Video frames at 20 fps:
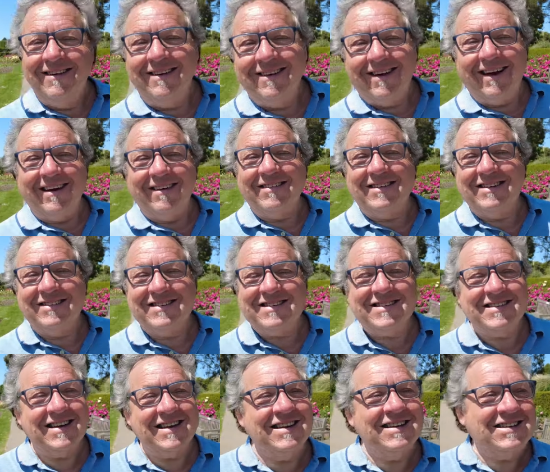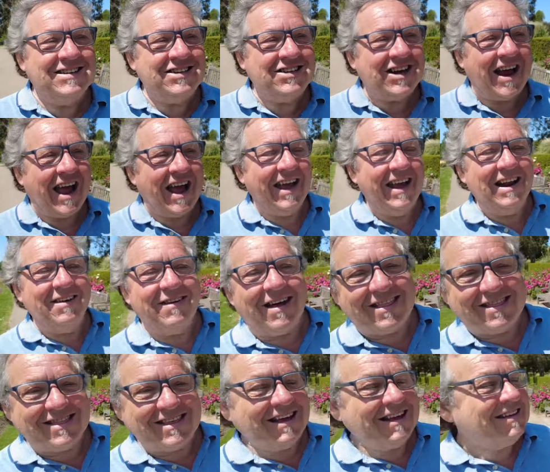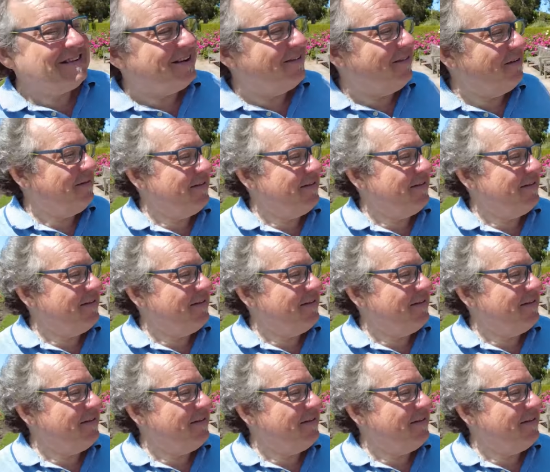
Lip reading: Right, we're just sitting chatting about things, aren't we,